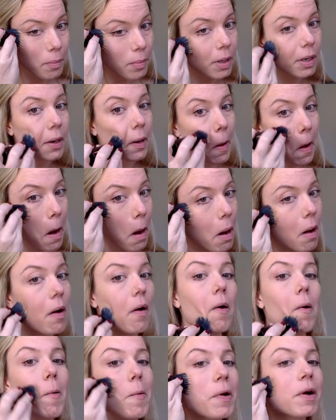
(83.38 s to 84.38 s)
put it
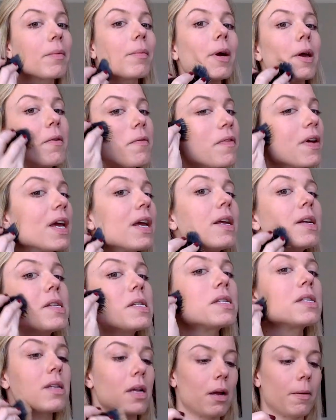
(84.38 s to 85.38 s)
all over my
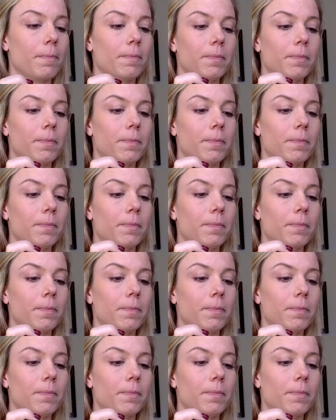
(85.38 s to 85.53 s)
face.